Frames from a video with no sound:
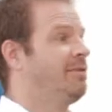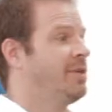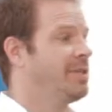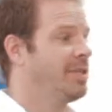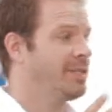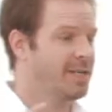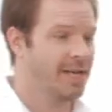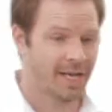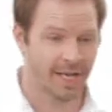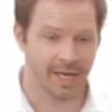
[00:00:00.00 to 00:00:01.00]
for instance,
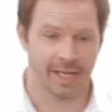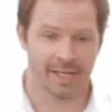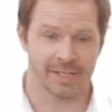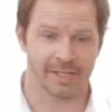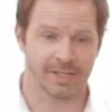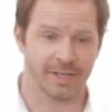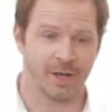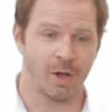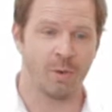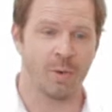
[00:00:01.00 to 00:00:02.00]
it is
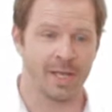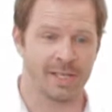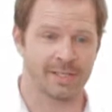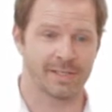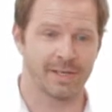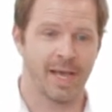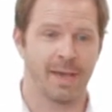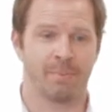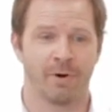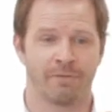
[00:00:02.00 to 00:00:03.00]
always
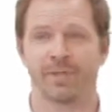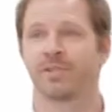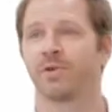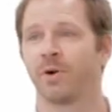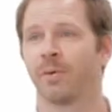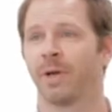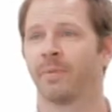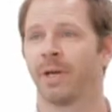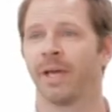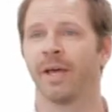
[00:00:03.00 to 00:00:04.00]
a perfect storm
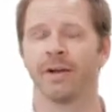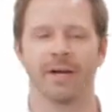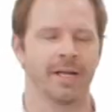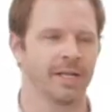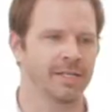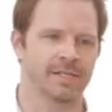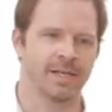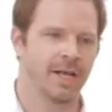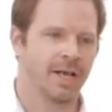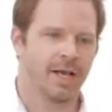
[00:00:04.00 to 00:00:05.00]
coming together. It is
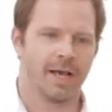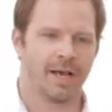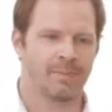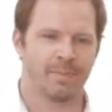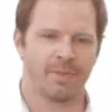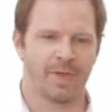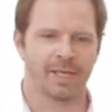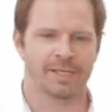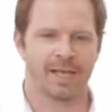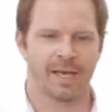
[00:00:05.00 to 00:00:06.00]

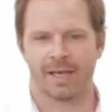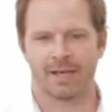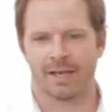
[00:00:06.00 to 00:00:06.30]
things like